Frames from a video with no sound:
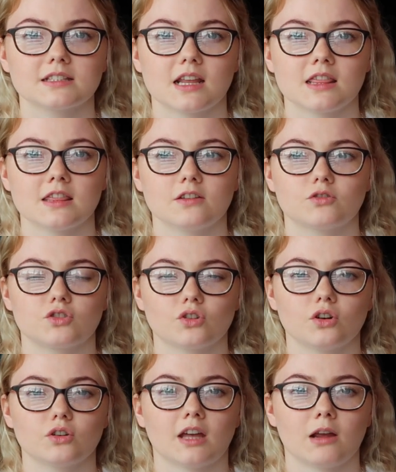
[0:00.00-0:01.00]
in the
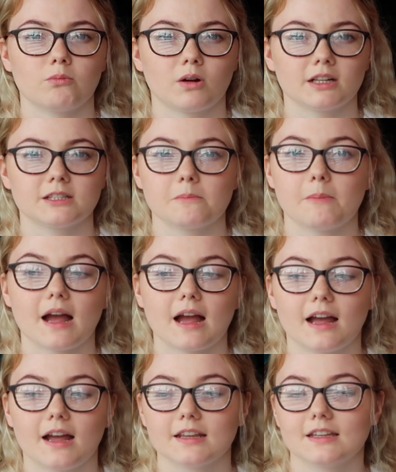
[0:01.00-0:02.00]
store that I wanted to
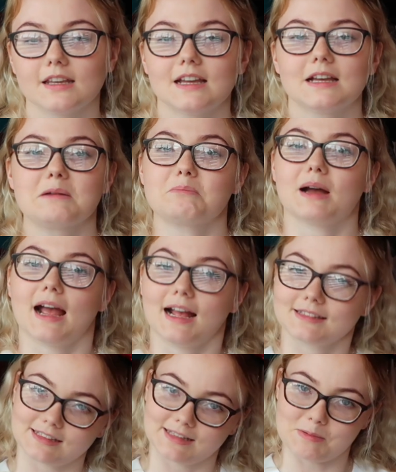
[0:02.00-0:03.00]
buy, but I had
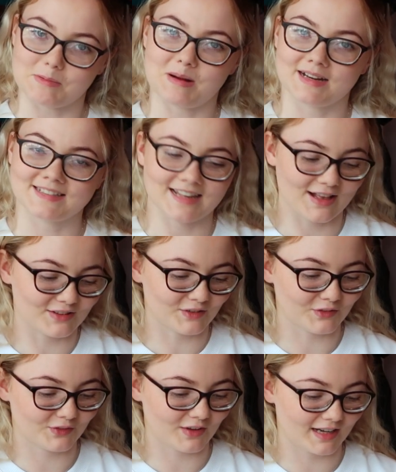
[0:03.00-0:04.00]
to limit myself.